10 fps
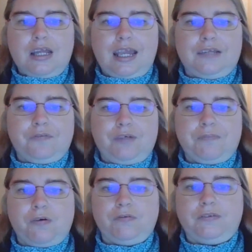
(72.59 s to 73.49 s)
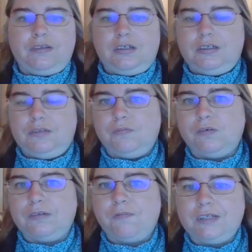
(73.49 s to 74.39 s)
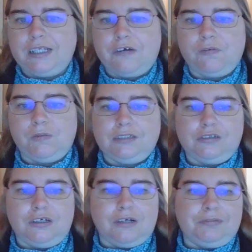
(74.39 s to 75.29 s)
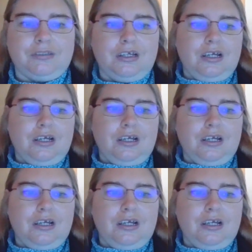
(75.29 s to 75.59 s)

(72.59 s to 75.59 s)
and we both uh, work 40 hour week jobs.